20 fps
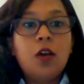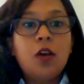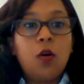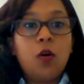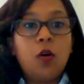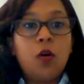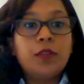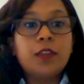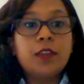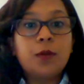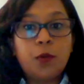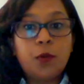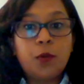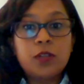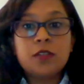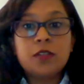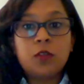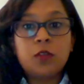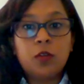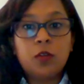on their
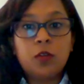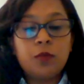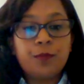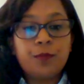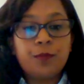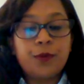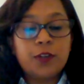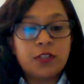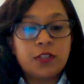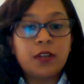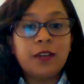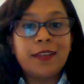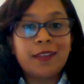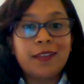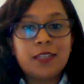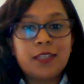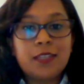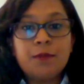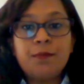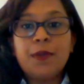personal
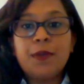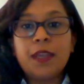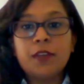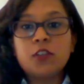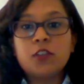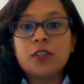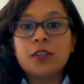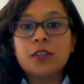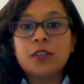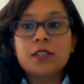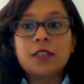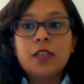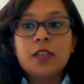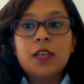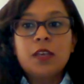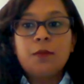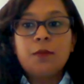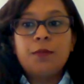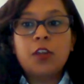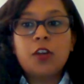LinkedIn pages,
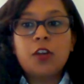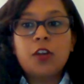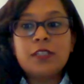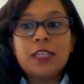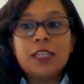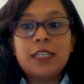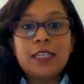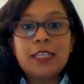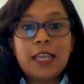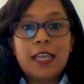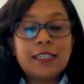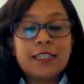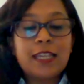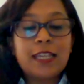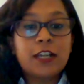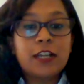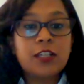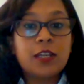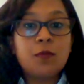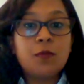because it is
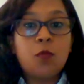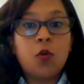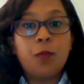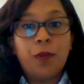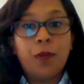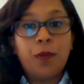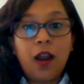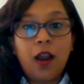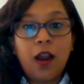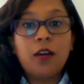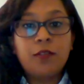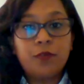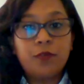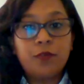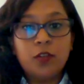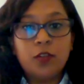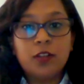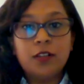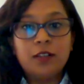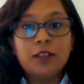actually more
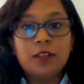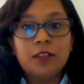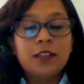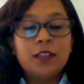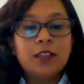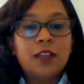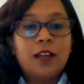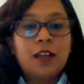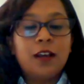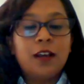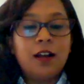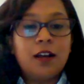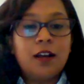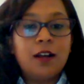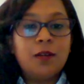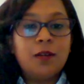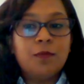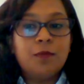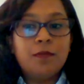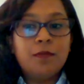powerful.
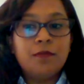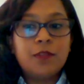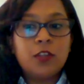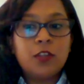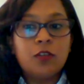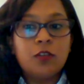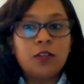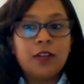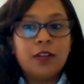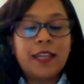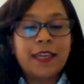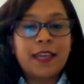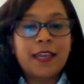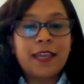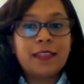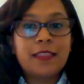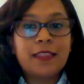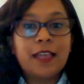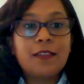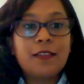Like
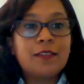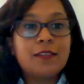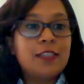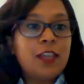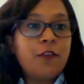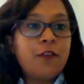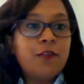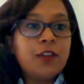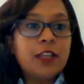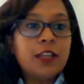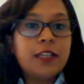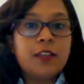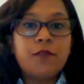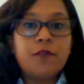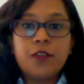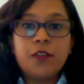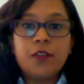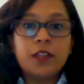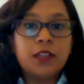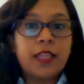I definitely
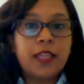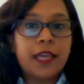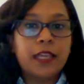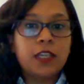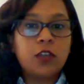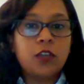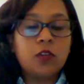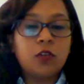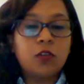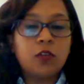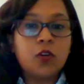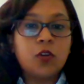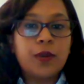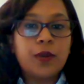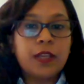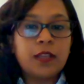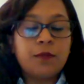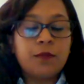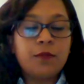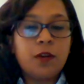feel like,
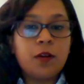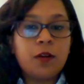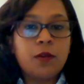going